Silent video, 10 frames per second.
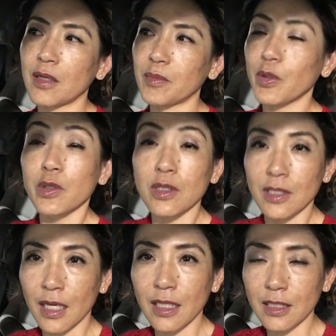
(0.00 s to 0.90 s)

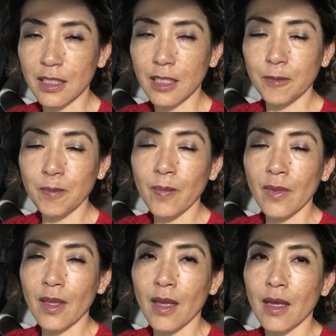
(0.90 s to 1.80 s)
personality.
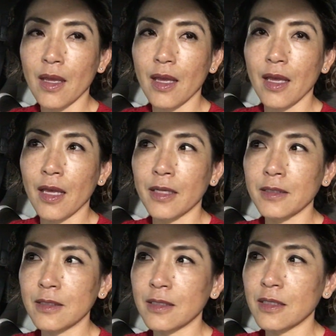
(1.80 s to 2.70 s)

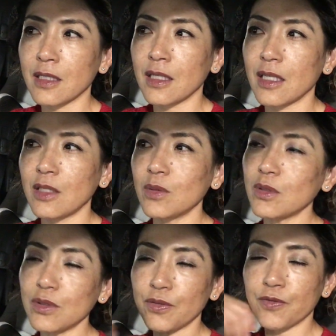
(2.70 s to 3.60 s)
And in
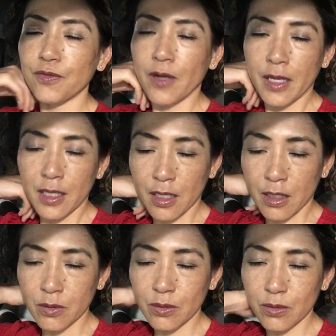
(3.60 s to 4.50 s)
order to find
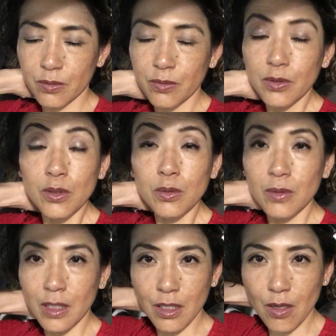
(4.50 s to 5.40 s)
out who you
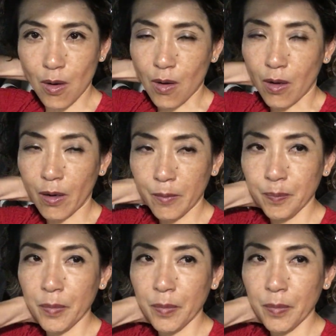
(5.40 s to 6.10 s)
really are,